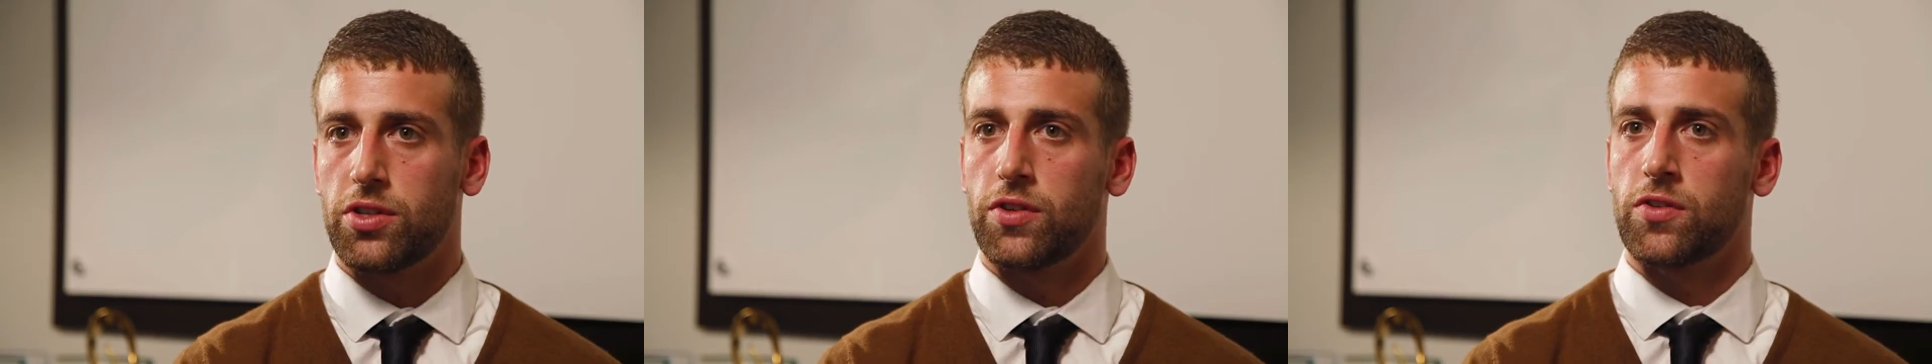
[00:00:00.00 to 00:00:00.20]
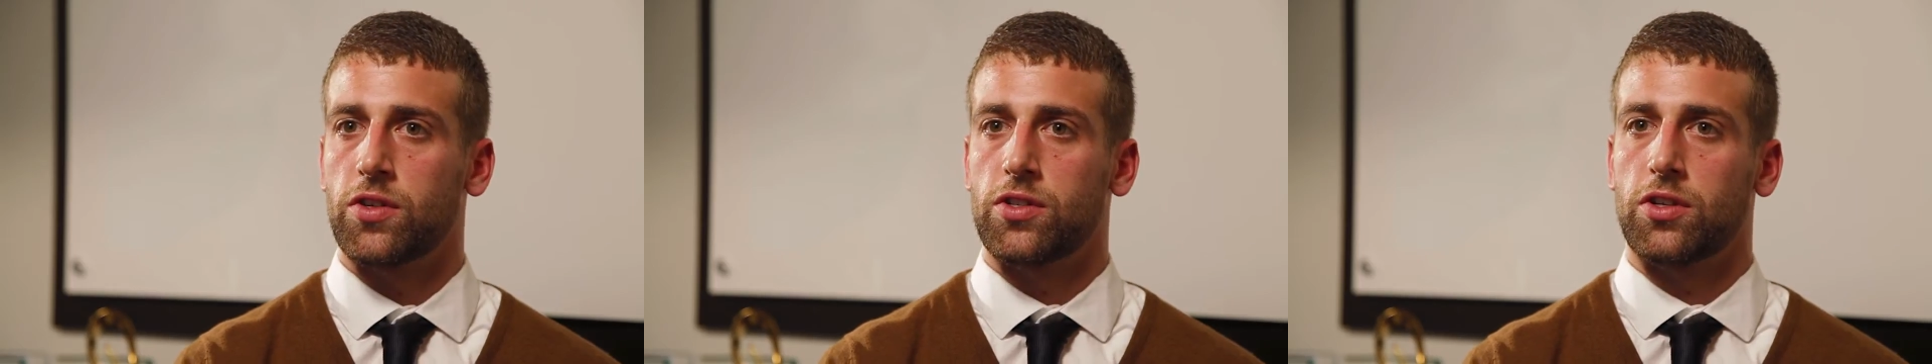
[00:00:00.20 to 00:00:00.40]

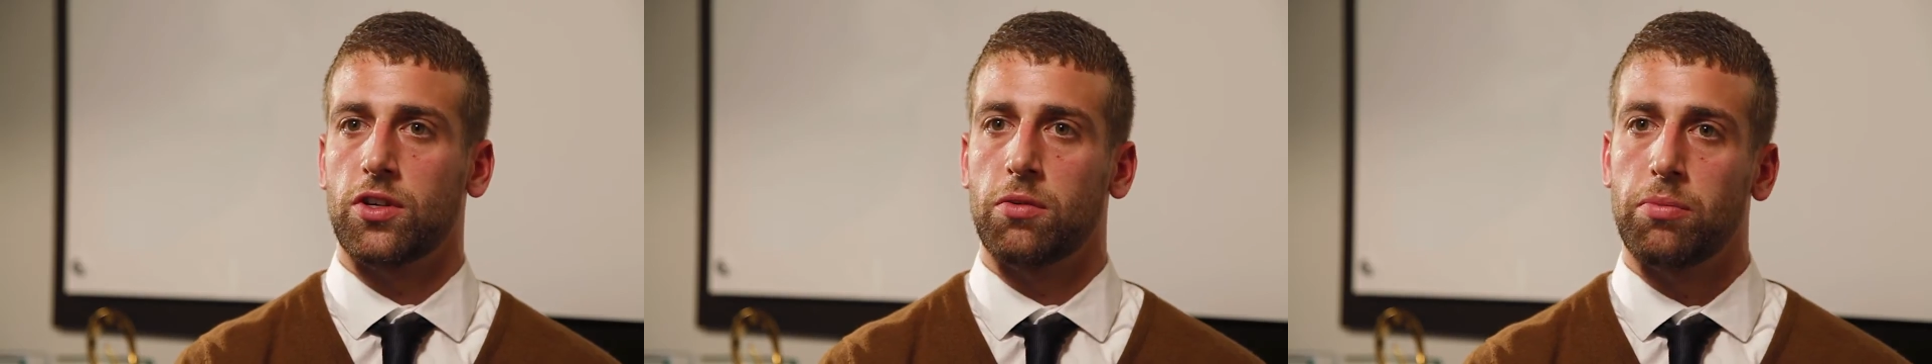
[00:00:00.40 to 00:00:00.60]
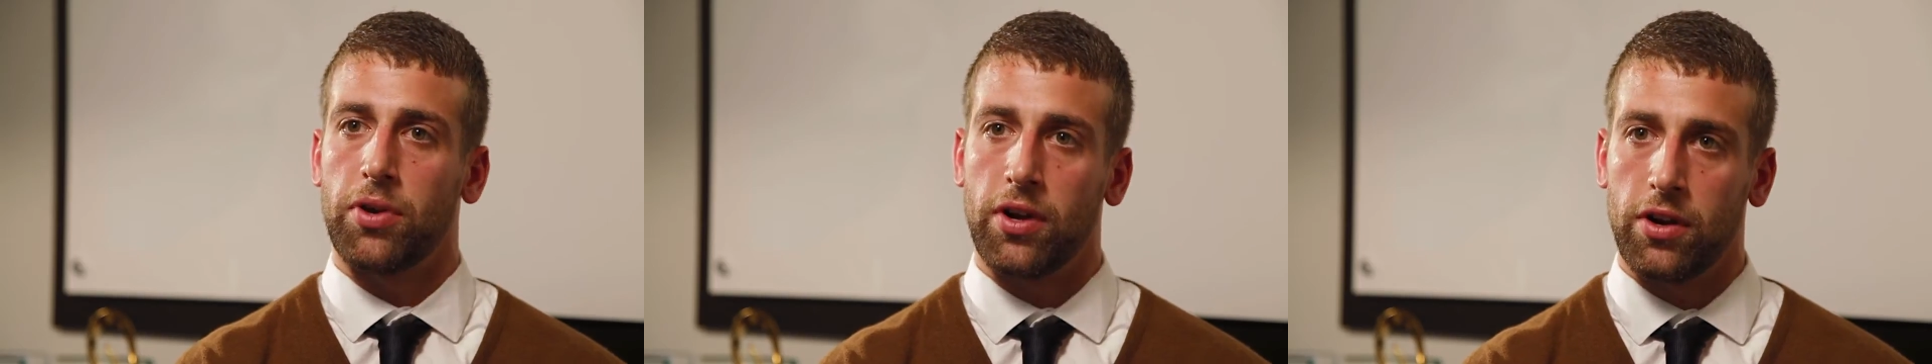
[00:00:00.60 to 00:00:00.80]
gives us a
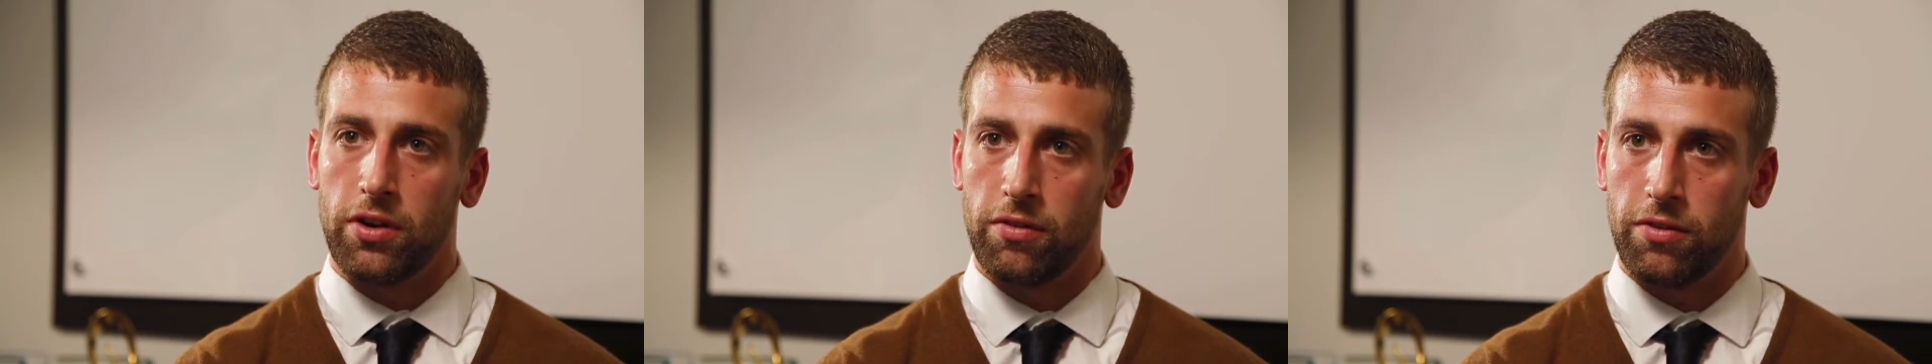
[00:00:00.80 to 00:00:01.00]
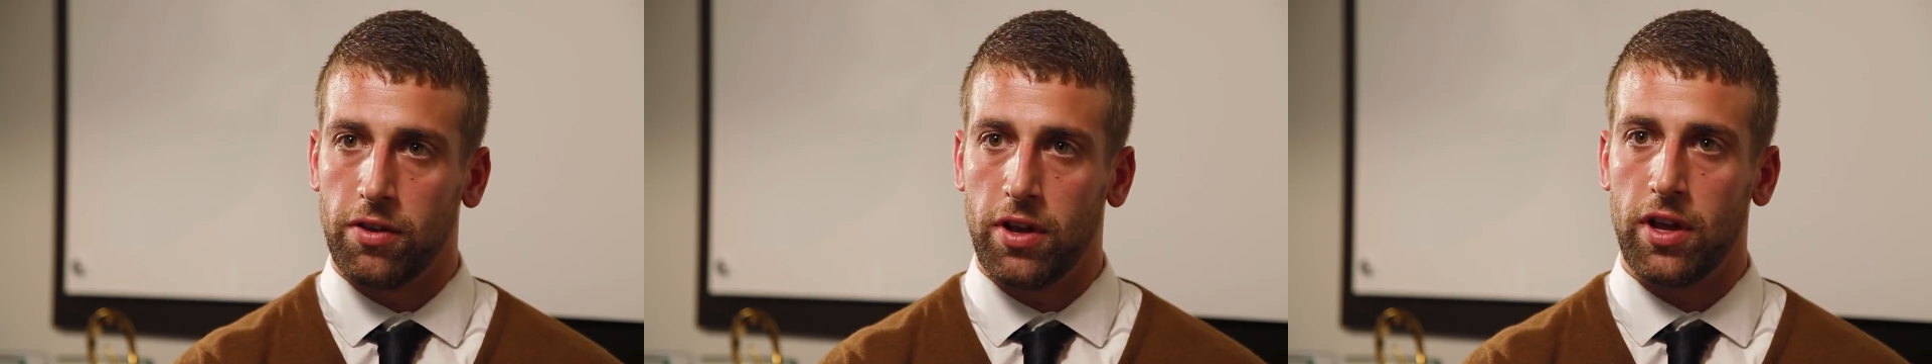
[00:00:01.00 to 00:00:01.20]

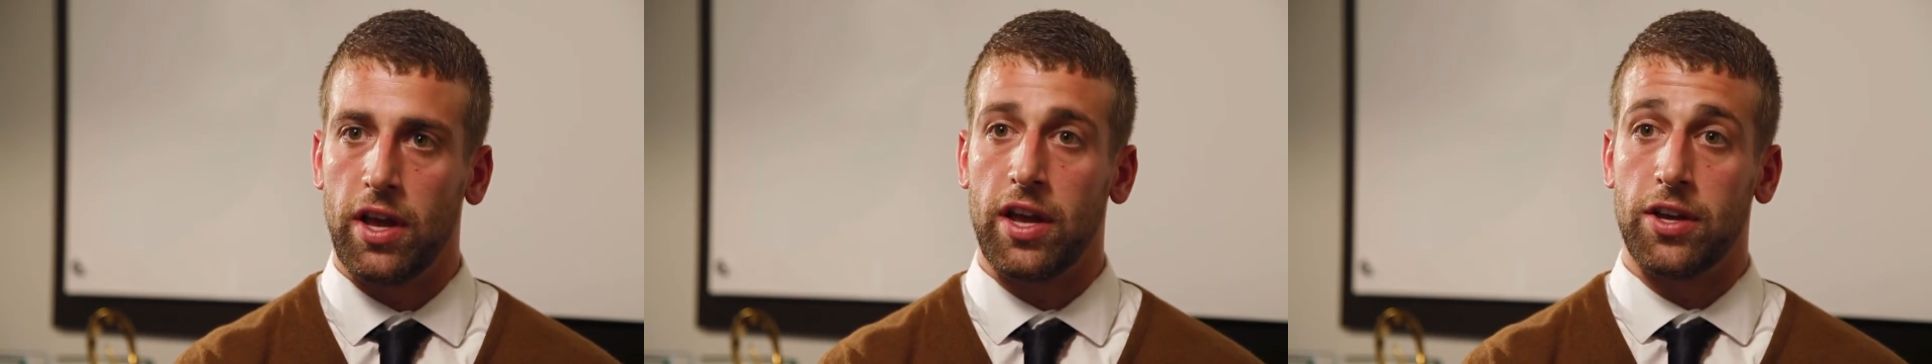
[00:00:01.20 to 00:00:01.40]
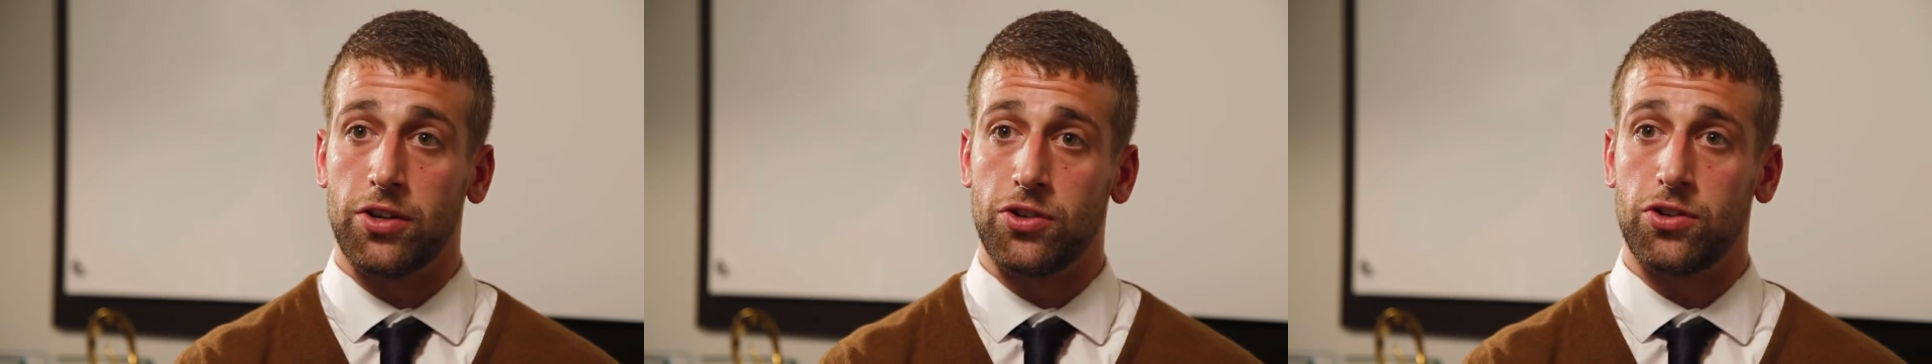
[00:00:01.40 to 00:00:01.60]
competitive
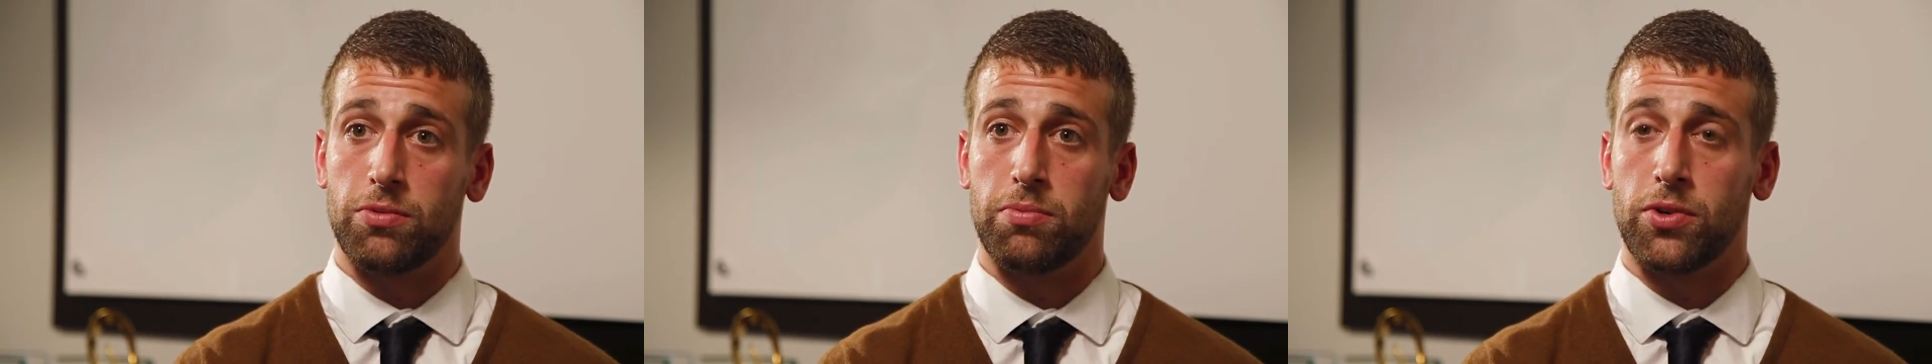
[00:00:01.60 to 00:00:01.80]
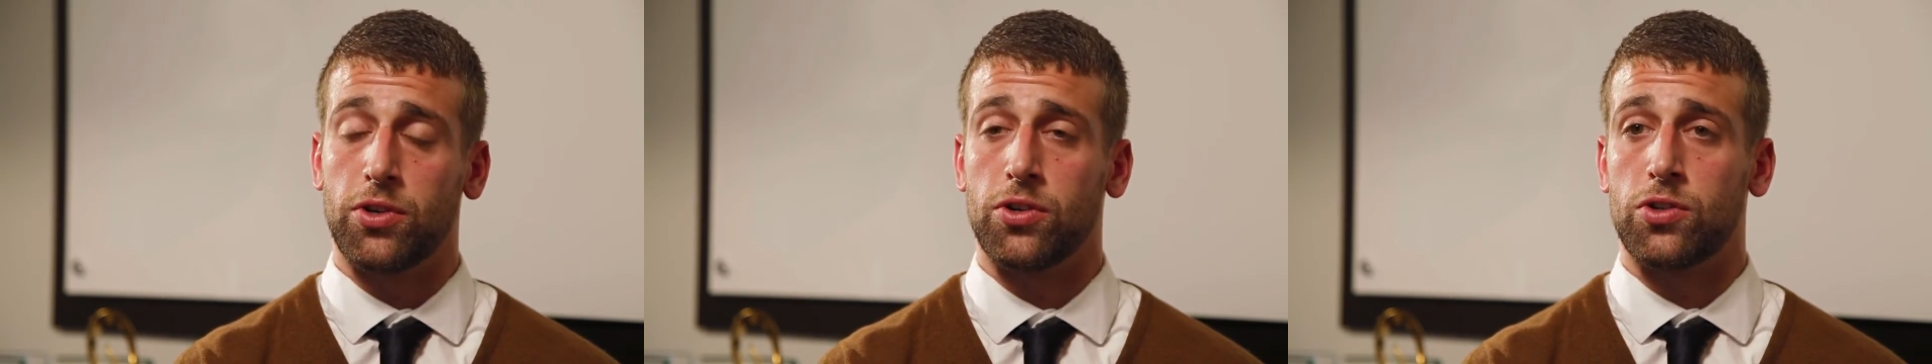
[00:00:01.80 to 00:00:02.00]

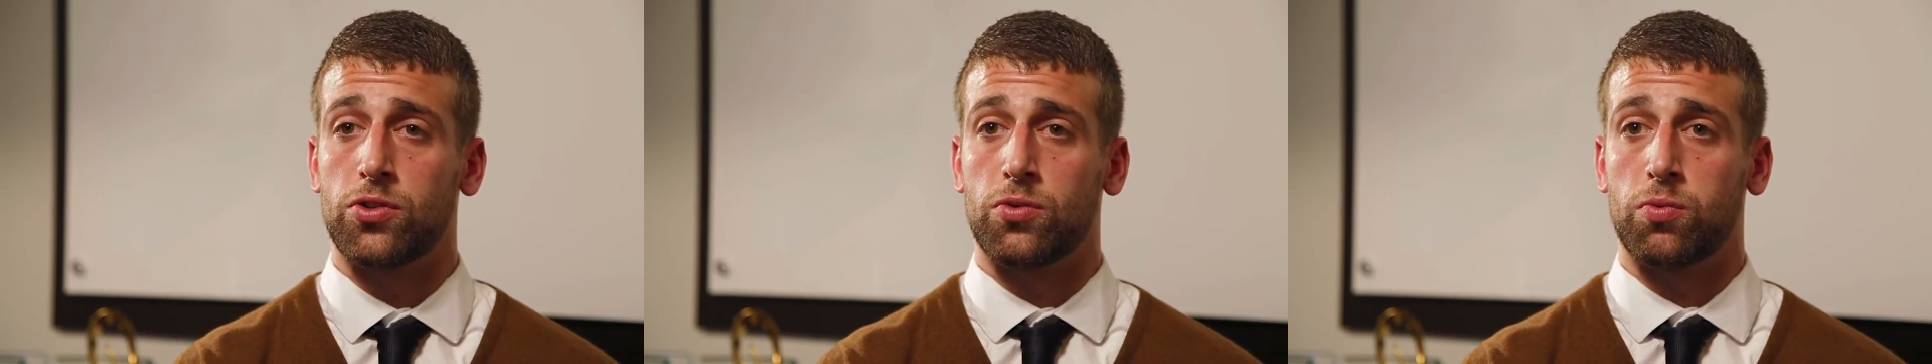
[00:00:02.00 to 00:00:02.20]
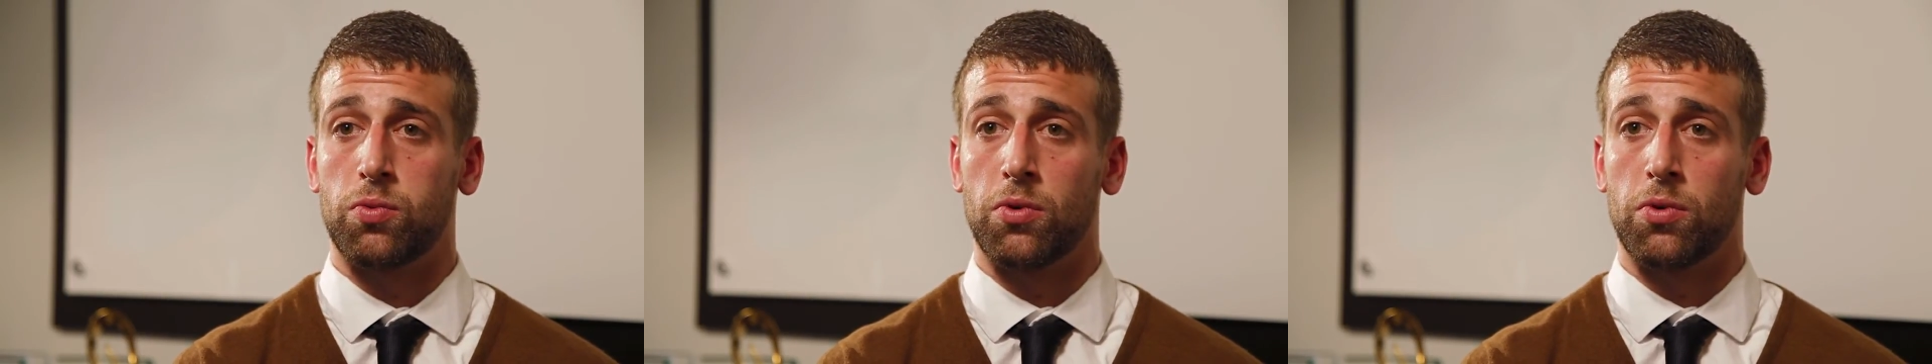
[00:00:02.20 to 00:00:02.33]
edge because